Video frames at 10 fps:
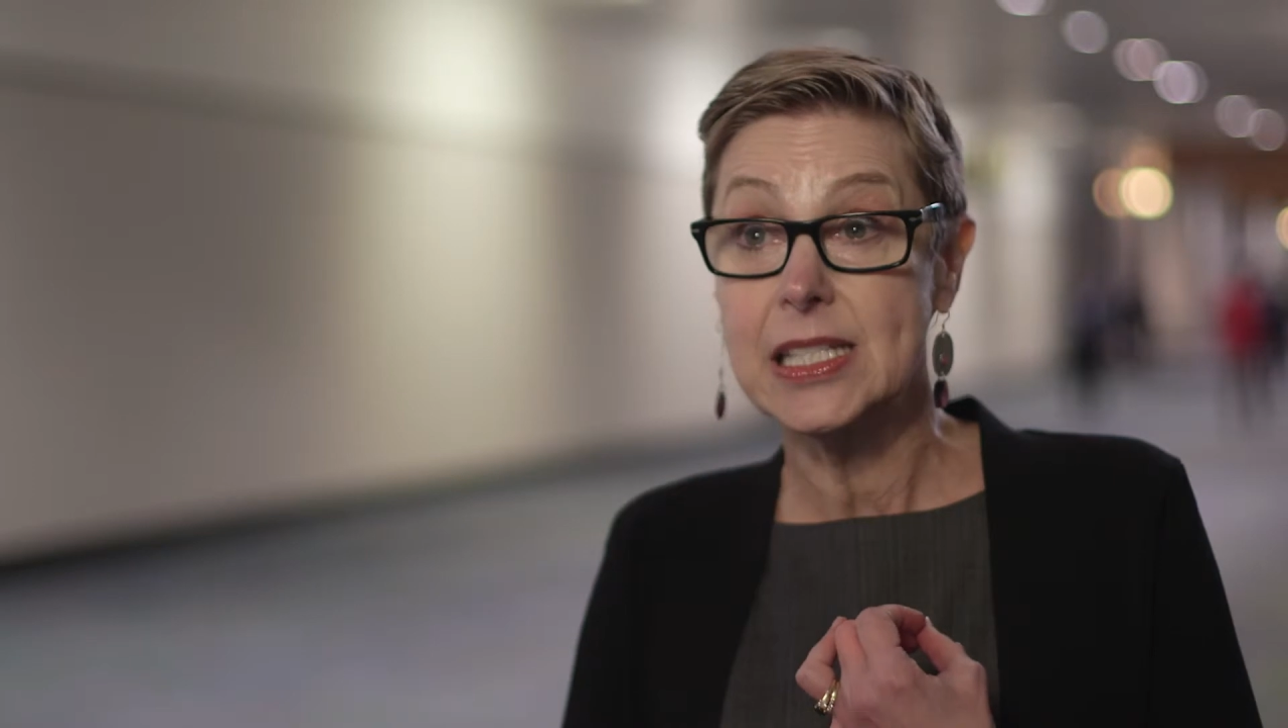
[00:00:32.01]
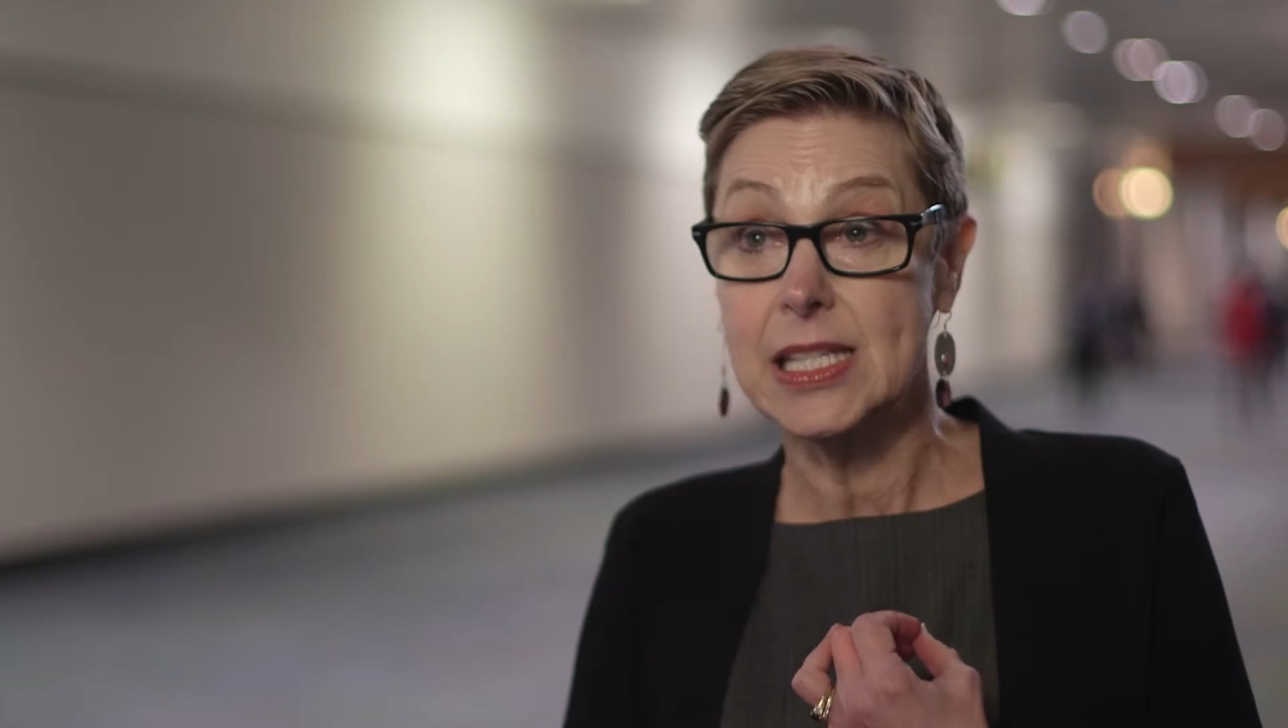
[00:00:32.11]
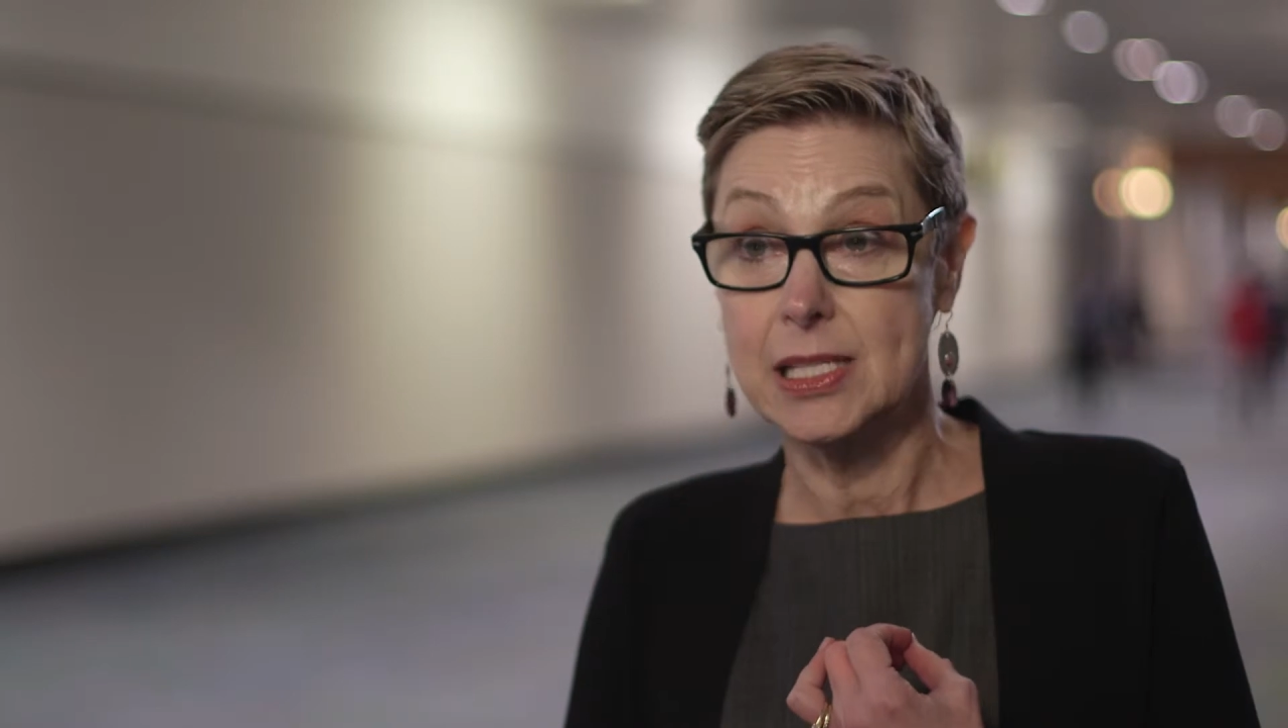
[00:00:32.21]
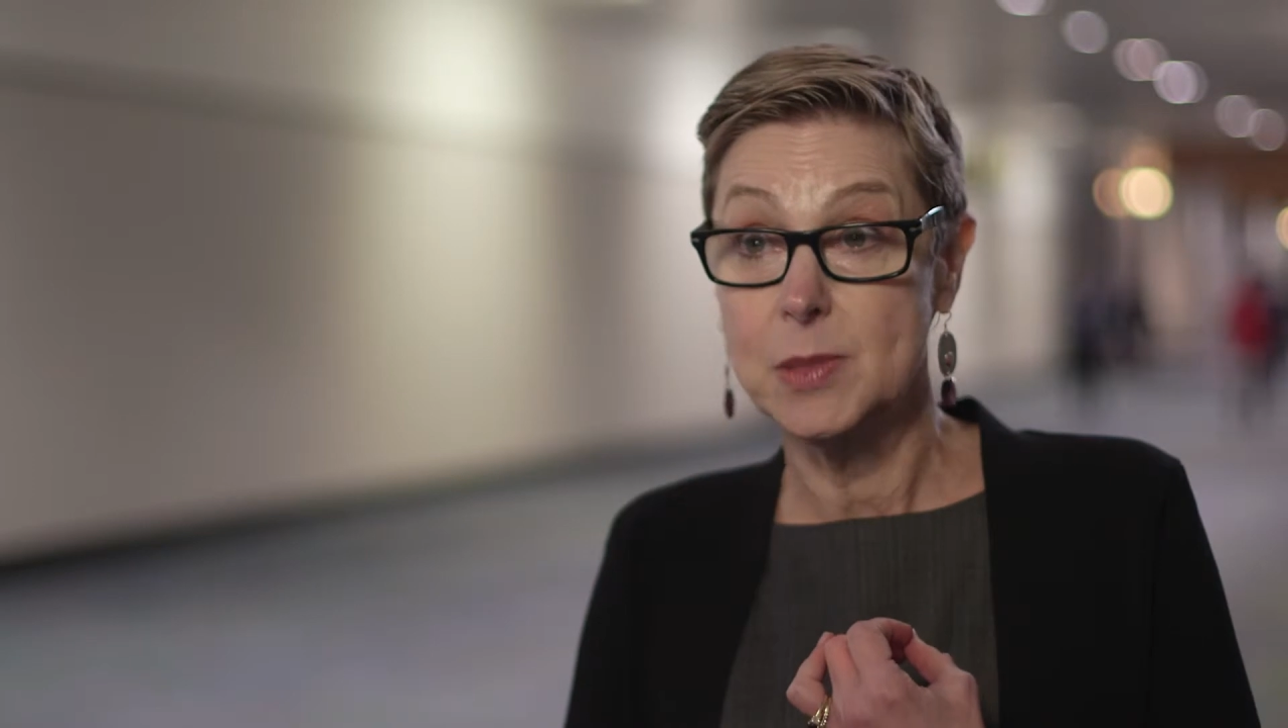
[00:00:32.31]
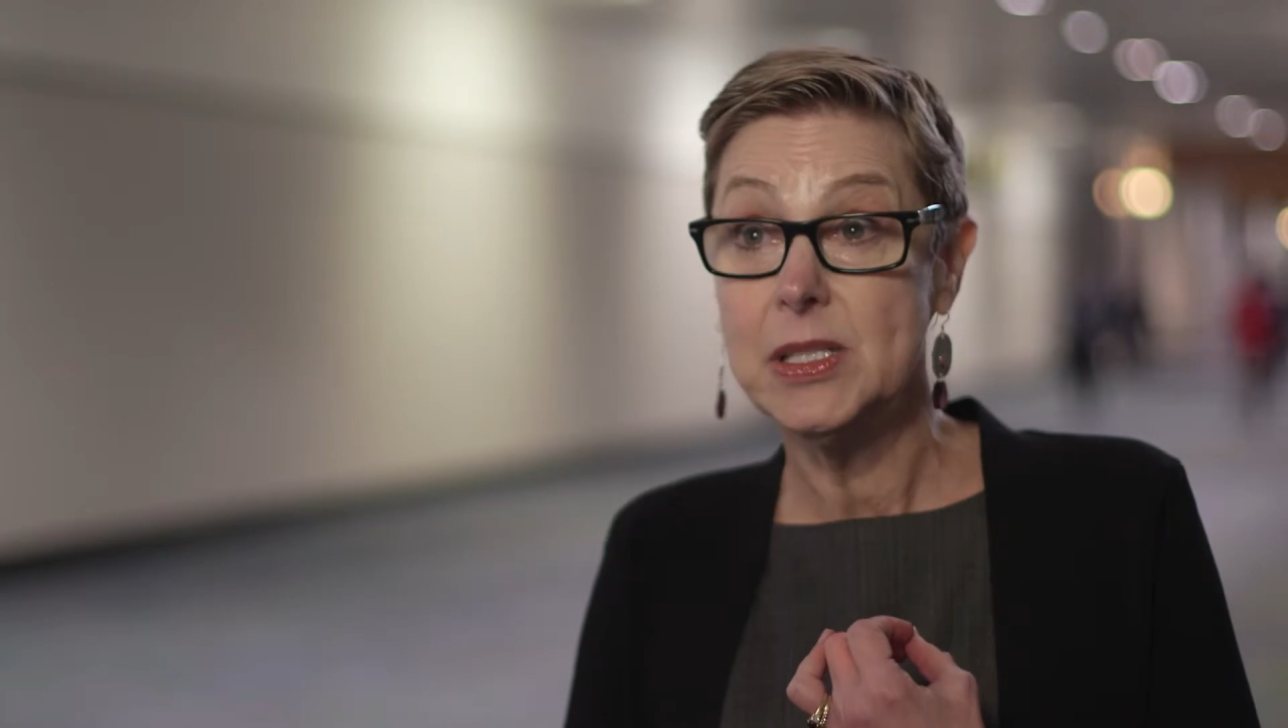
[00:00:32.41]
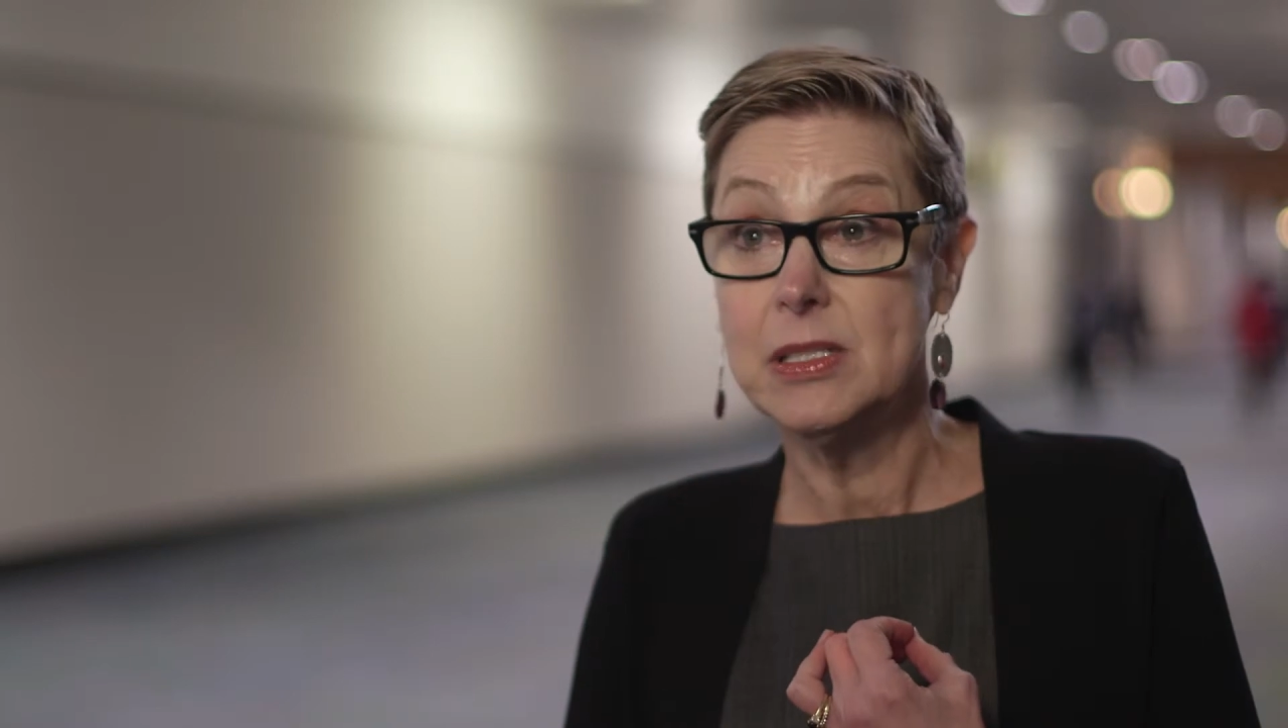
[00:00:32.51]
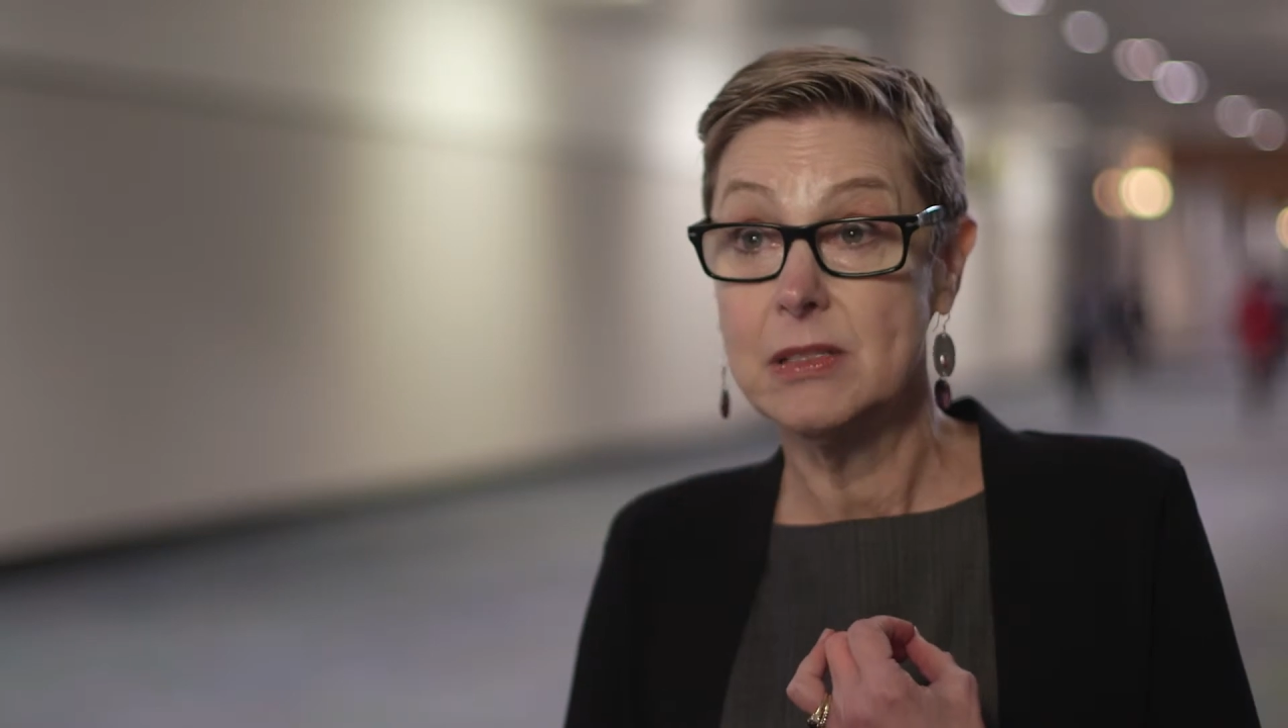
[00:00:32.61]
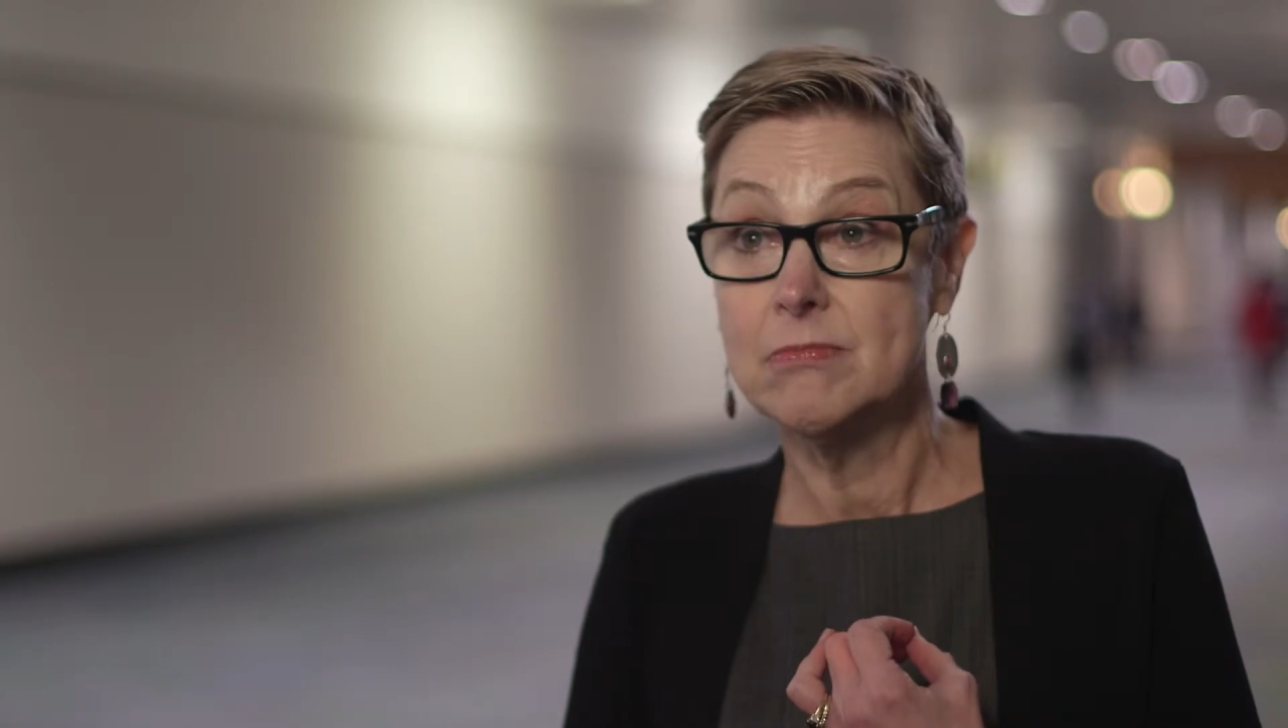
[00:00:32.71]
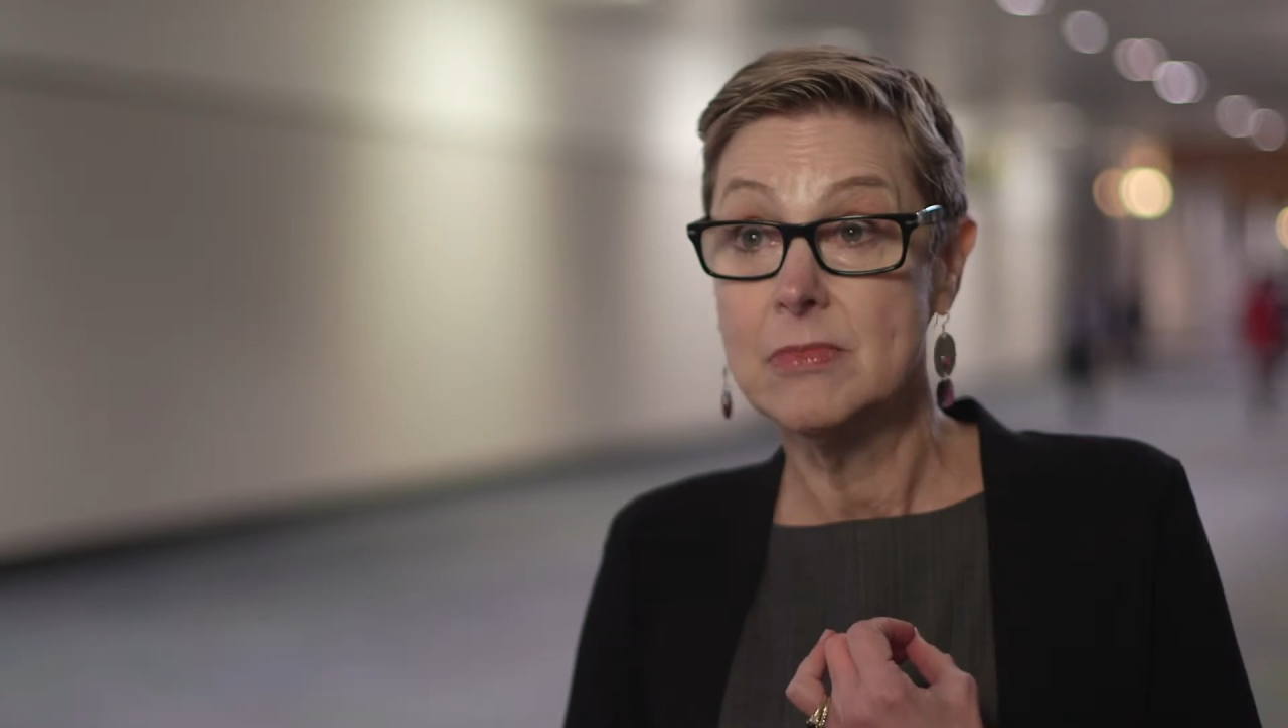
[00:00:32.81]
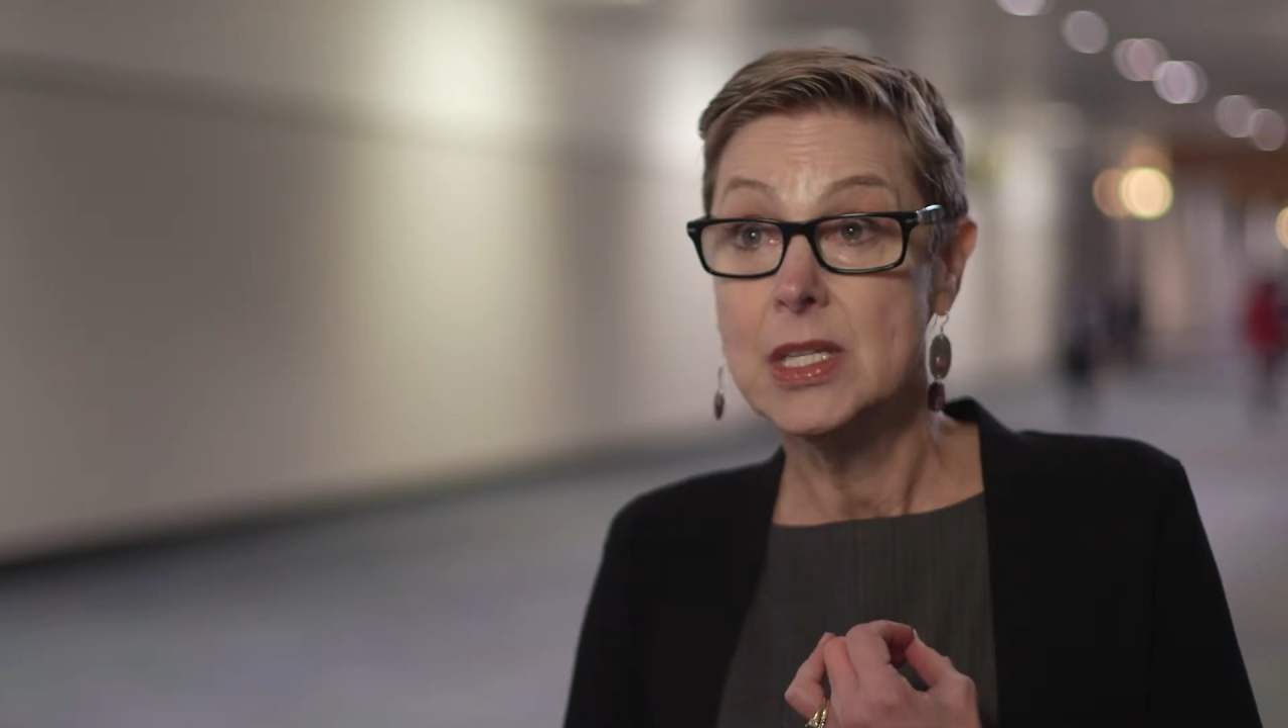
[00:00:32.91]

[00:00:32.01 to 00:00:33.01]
assessment,